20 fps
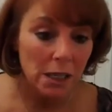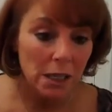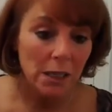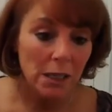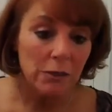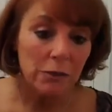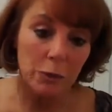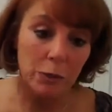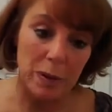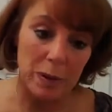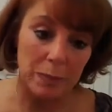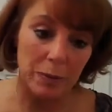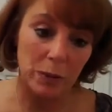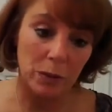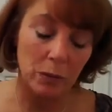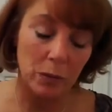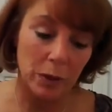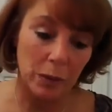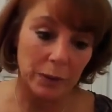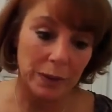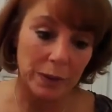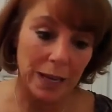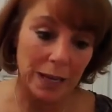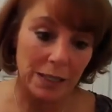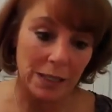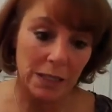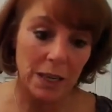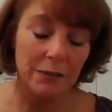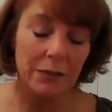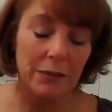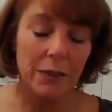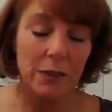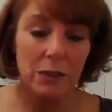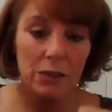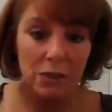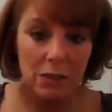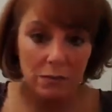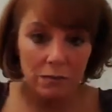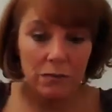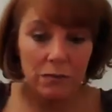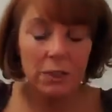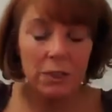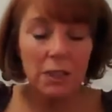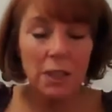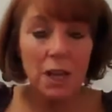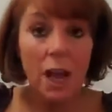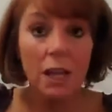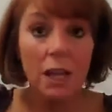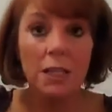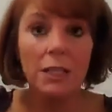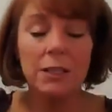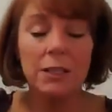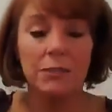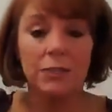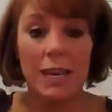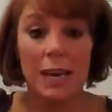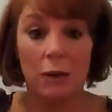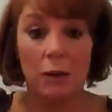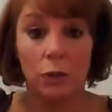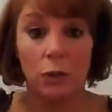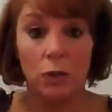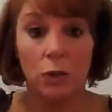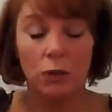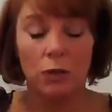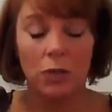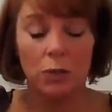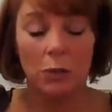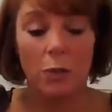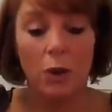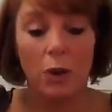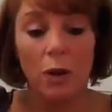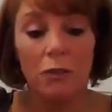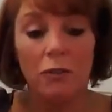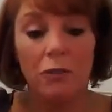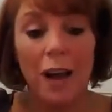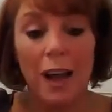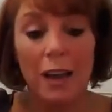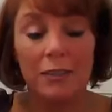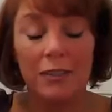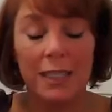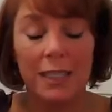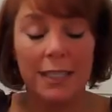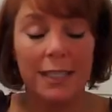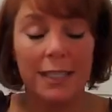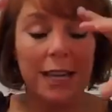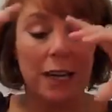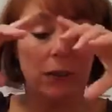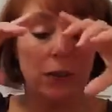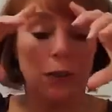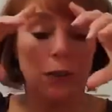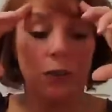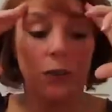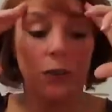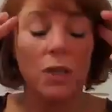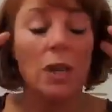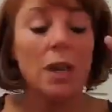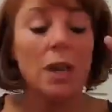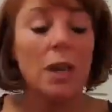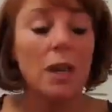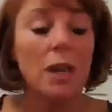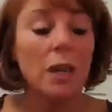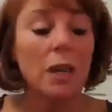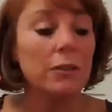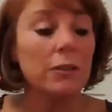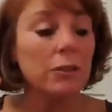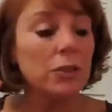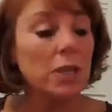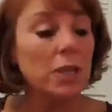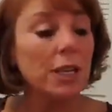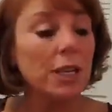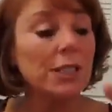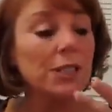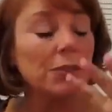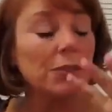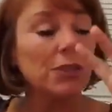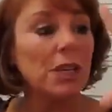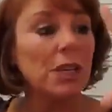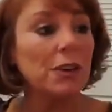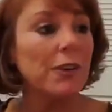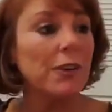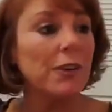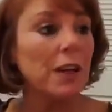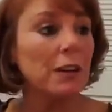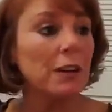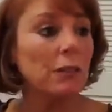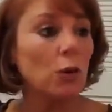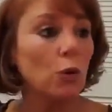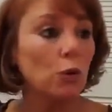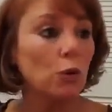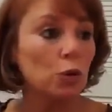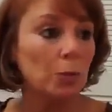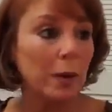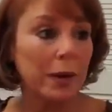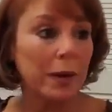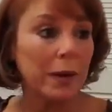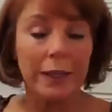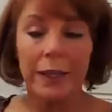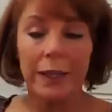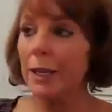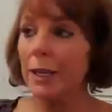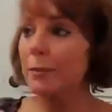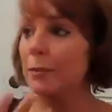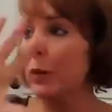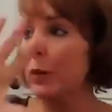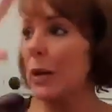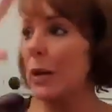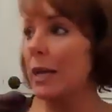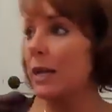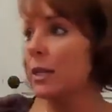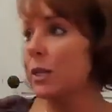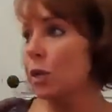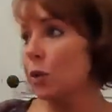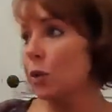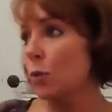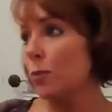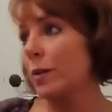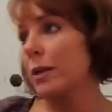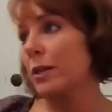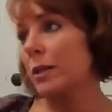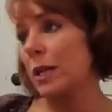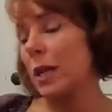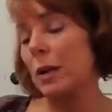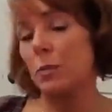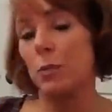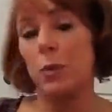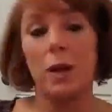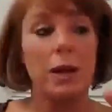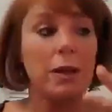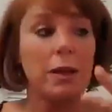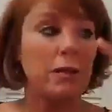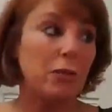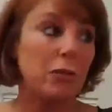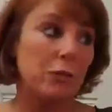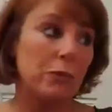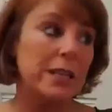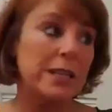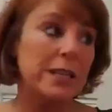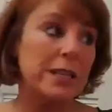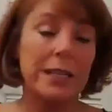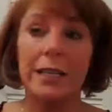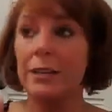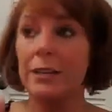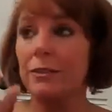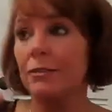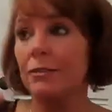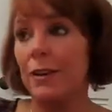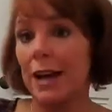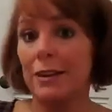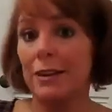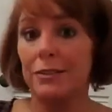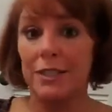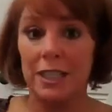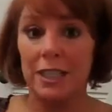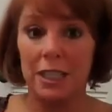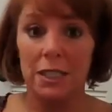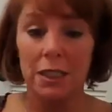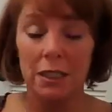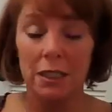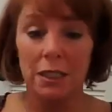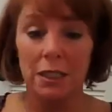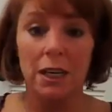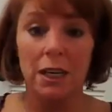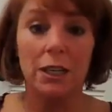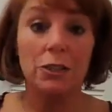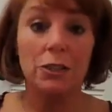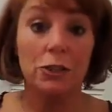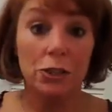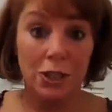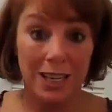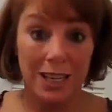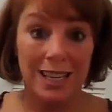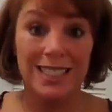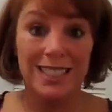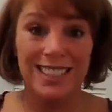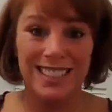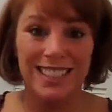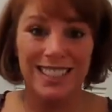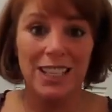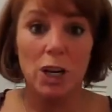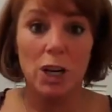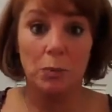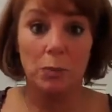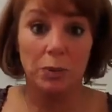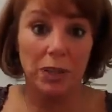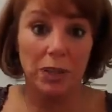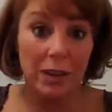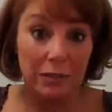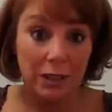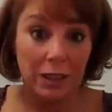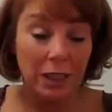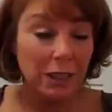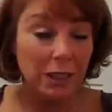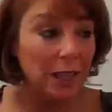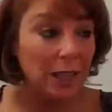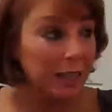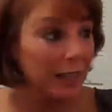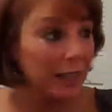For people who work with that stuff, there's tons of downloads, what we call 5D downloads. There's tons of stuff on old paradigm way, new paradigm way, 3D, 5D, understanding and up leveling, like